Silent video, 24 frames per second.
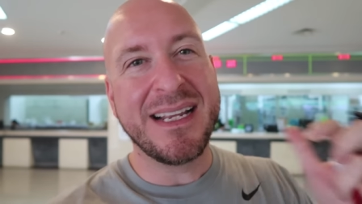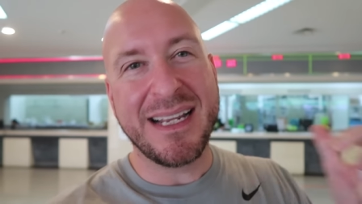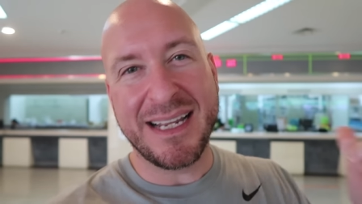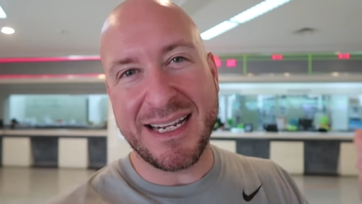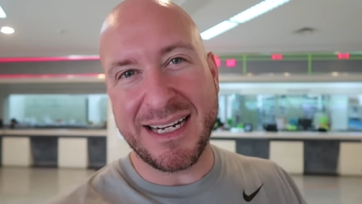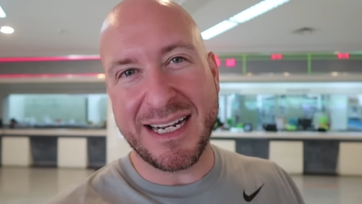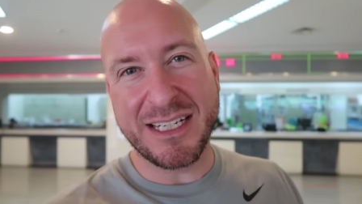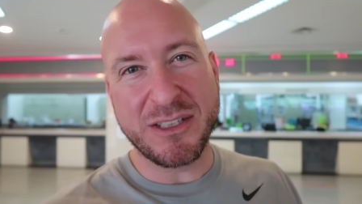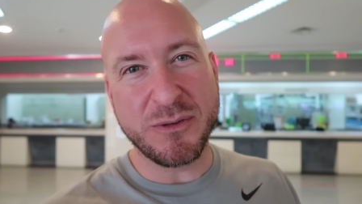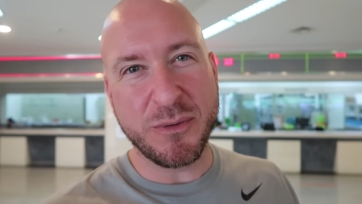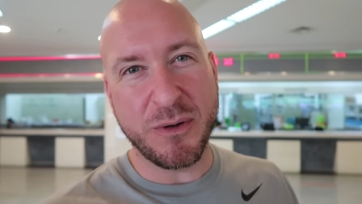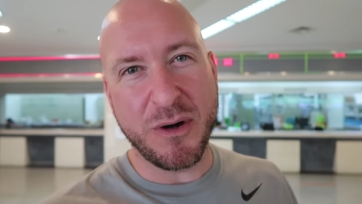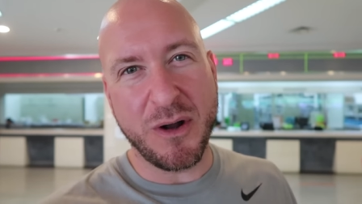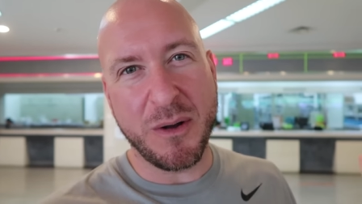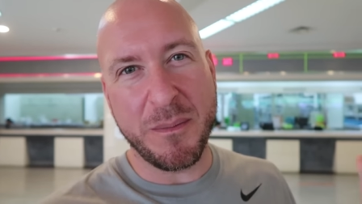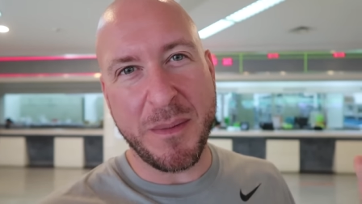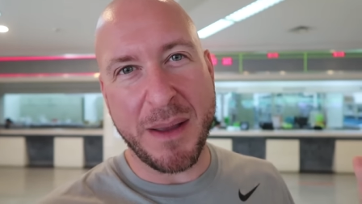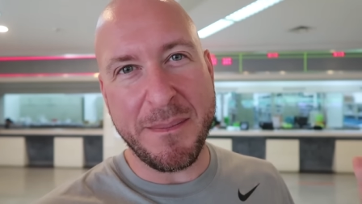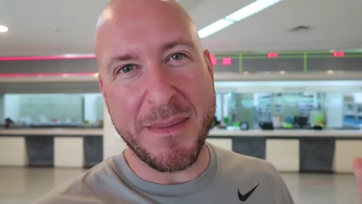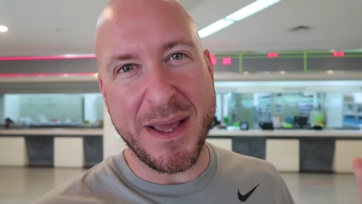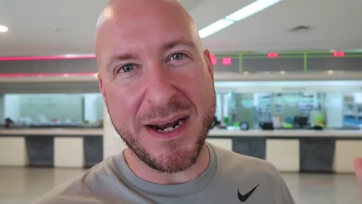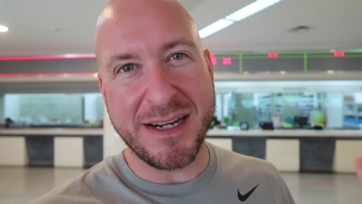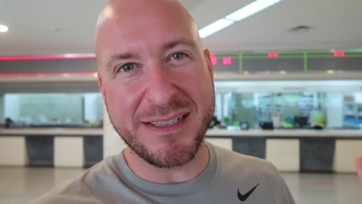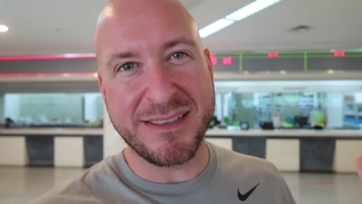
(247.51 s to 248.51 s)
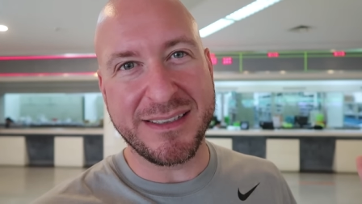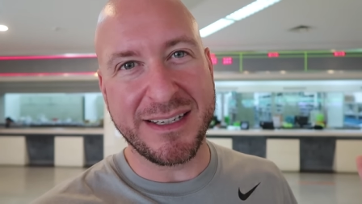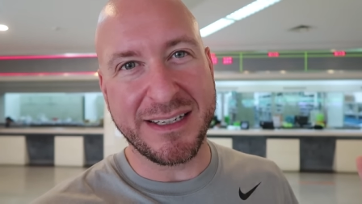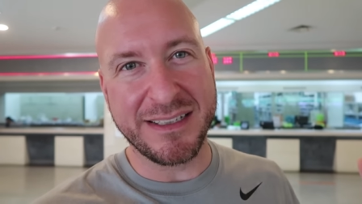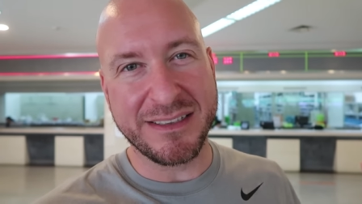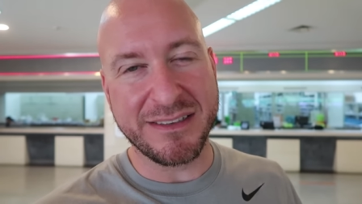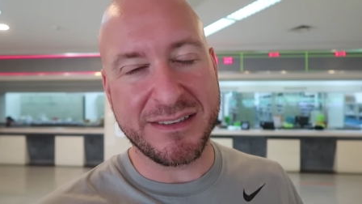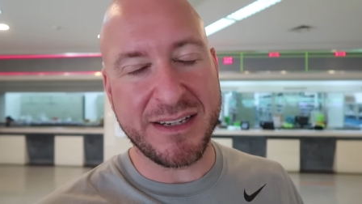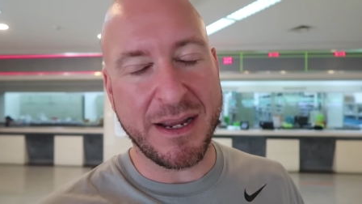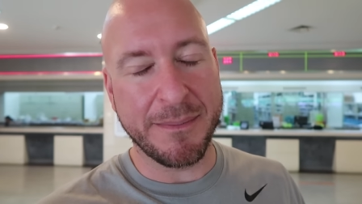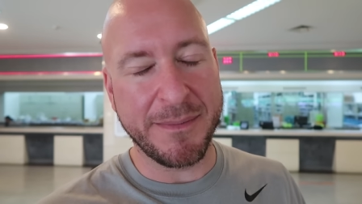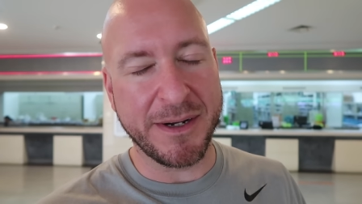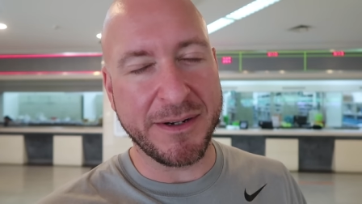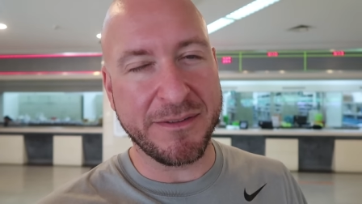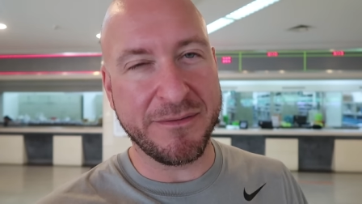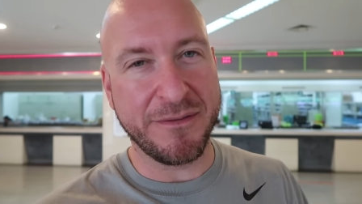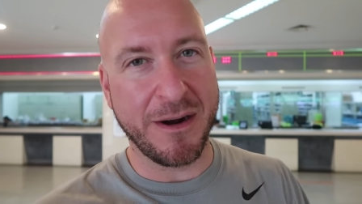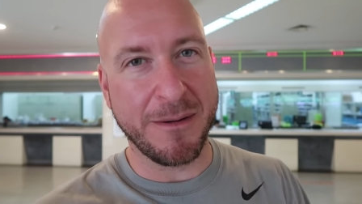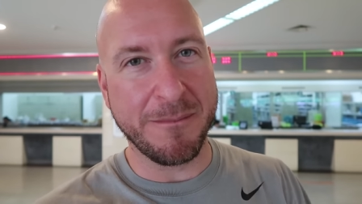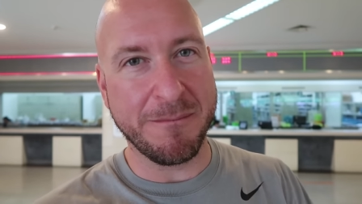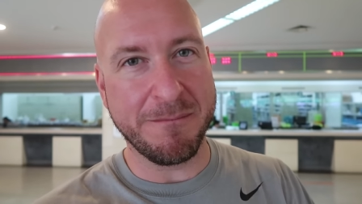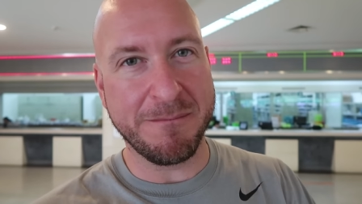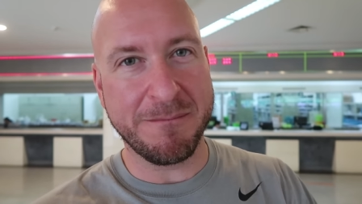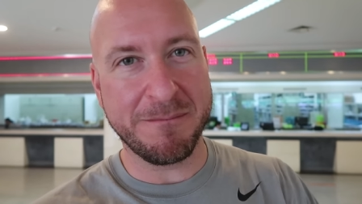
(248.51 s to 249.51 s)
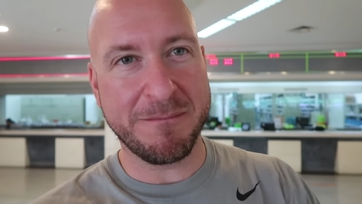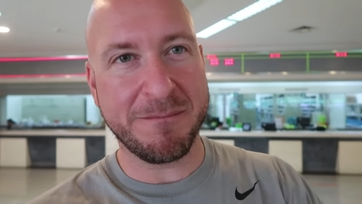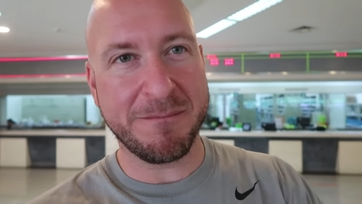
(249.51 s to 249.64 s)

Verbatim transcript: and that's where all my medicine is coming from.